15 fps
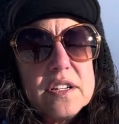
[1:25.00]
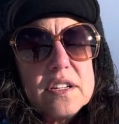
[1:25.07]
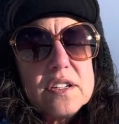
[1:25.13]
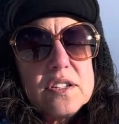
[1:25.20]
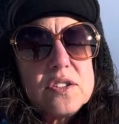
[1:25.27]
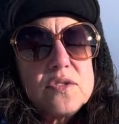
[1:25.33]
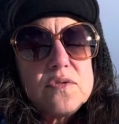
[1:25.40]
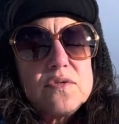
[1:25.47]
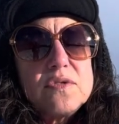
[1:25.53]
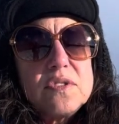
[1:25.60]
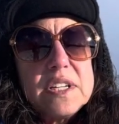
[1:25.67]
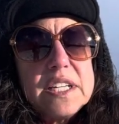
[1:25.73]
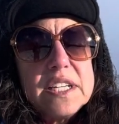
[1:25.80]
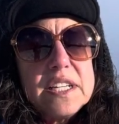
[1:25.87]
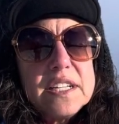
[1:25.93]
just
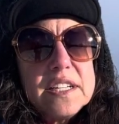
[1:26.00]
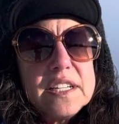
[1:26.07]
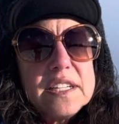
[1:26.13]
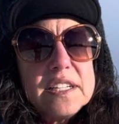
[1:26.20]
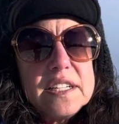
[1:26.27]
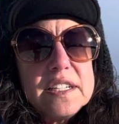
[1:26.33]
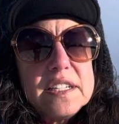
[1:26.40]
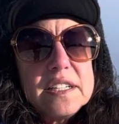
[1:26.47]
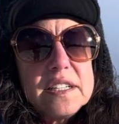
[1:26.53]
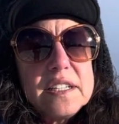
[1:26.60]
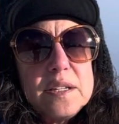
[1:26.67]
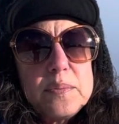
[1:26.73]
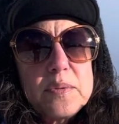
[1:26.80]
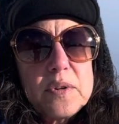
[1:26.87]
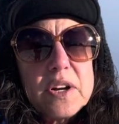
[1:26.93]

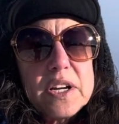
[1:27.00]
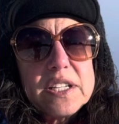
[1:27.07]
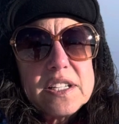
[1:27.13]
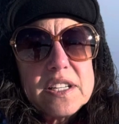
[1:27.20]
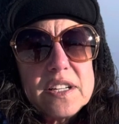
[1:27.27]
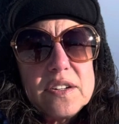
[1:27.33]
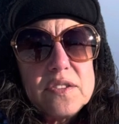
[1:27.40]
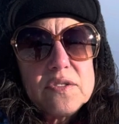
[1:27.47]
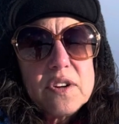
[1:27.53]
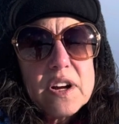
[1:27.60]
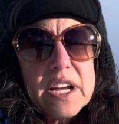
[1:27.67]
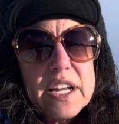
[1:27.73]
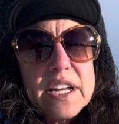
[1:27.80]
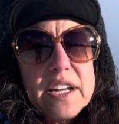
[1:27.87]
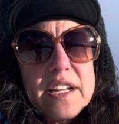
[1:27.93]
really present
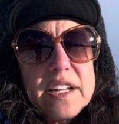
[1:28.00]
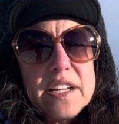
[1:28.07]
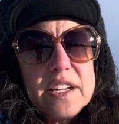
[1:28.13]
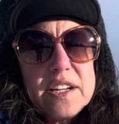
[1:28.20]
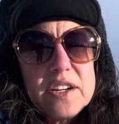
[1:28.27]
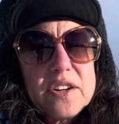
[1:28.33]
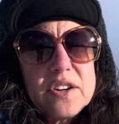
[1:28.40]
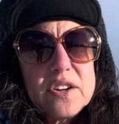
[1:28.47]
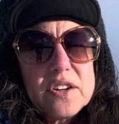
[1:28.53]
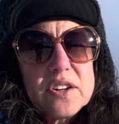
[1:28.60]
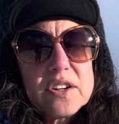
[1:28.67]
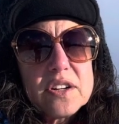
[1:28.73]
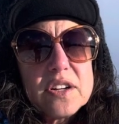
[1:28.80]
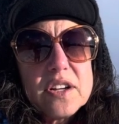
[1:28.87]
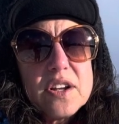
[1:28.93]
right here,
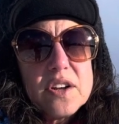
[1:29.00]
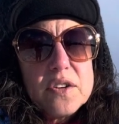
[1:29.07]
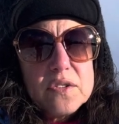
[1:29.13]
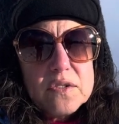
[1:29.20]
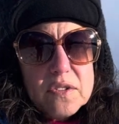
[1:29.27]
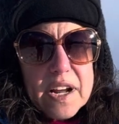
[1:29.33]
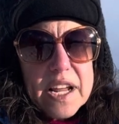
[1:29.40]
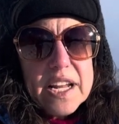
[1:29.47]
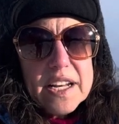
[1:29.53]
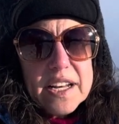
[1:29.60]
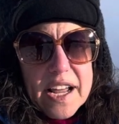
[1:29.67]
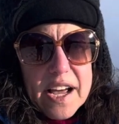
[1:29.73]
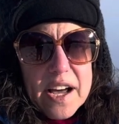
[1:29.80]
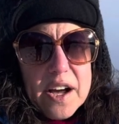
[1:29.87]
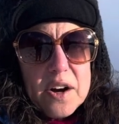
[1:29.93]
right
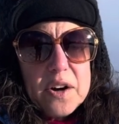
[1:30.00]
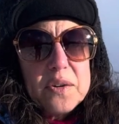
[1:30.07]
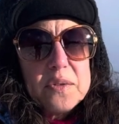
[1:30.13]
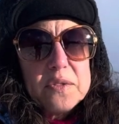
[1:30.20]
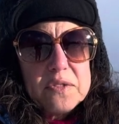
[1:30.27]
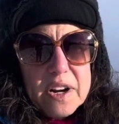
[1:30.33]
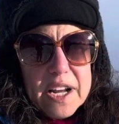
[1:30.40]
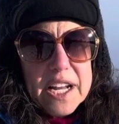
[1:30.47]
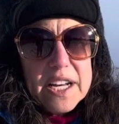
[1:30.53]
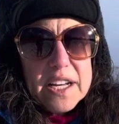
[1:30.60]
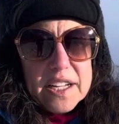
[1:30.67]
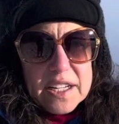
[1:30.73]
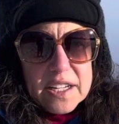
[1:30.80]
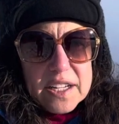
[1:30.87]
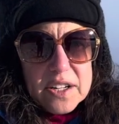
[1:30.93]
now, right
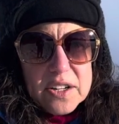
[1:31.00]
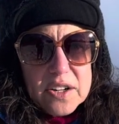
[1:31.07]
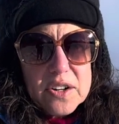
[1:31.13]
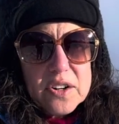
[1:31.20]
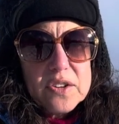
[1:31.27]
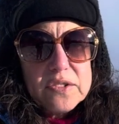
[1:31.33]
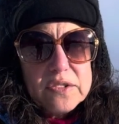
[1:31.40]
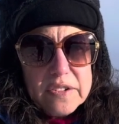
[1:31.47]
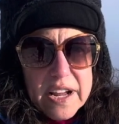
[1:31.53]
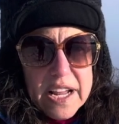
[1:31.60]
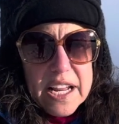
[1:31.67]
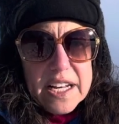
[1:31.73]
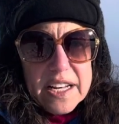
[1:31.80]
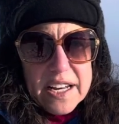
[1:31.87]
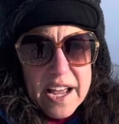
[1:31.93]
here,
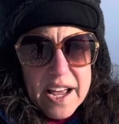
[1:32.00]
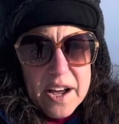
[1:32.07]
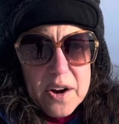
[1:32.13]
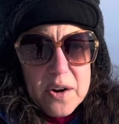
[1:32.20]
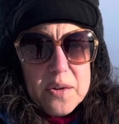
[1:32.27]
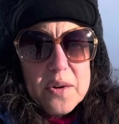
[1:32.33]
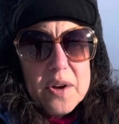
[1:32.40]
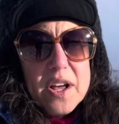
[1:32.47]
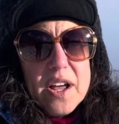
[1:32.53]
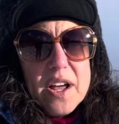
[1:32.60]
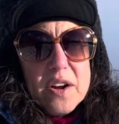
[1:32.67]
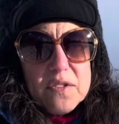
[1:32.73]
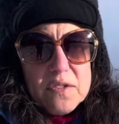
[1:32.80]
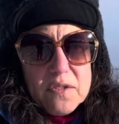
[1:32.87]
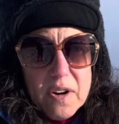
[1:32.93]
right now
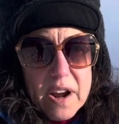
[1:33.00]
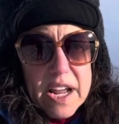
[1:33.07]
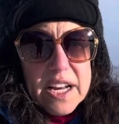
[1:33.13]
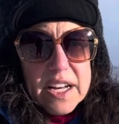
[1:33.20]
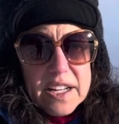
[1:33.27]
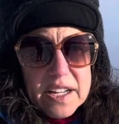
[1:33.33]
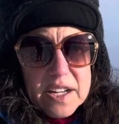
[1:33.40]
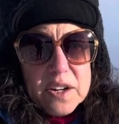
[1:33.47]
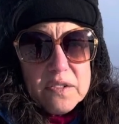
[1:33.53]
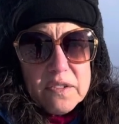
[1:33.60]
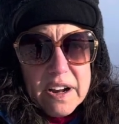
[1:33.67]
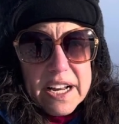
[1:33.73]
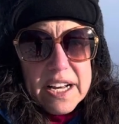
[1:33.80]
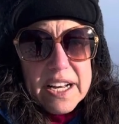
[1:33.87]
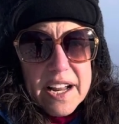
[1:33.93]
right here,
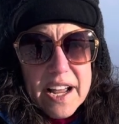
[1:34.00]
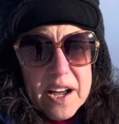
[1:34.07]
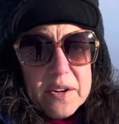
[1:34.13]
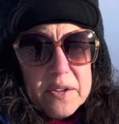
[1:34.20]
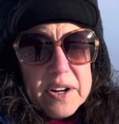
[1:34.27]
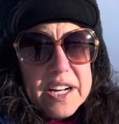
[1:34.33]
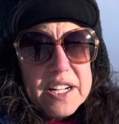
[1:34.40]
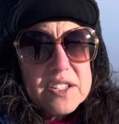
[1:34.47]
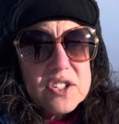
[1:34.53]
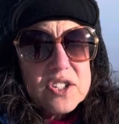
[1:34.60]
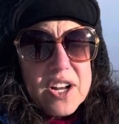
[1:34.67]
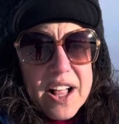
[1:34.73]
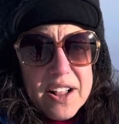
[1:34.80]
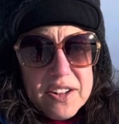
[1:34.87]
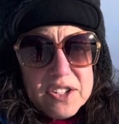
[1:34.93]
right now. And it's
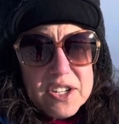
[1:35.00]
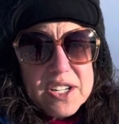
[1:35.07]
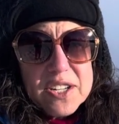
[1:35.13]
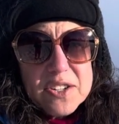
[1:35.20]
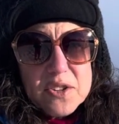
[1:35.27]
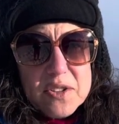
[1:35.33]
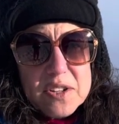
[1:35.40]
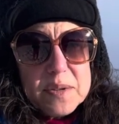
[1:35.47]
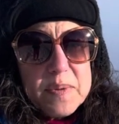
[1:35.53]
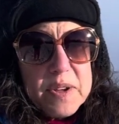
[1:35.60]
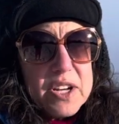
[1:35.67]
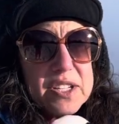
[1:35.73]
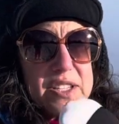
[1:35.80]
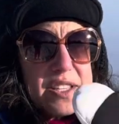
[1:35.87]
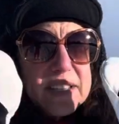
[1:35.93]
challenging to do this
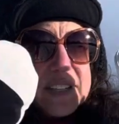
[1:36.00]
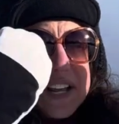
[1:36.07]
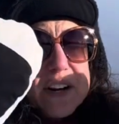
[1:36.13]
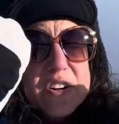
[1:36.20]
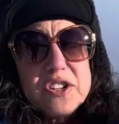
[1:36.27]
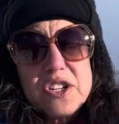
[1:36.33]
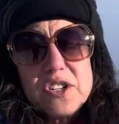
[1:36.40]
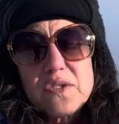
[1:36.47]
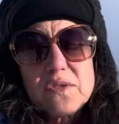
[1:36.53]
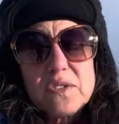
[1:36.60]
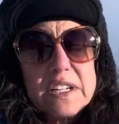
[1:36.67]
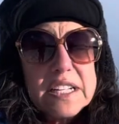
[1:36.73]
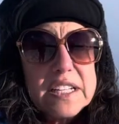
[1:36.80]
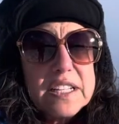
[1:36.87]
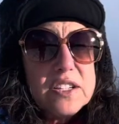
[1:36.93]
because this energy is
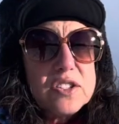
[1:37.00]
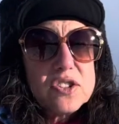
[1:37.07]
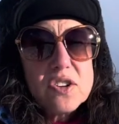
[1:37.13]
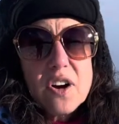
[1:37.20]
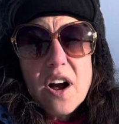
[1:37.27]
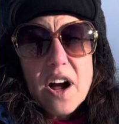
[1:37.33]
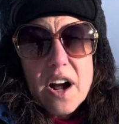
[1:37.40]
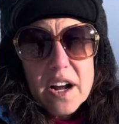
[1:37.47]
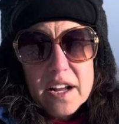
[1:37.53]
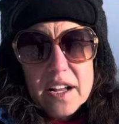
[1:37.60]
really strong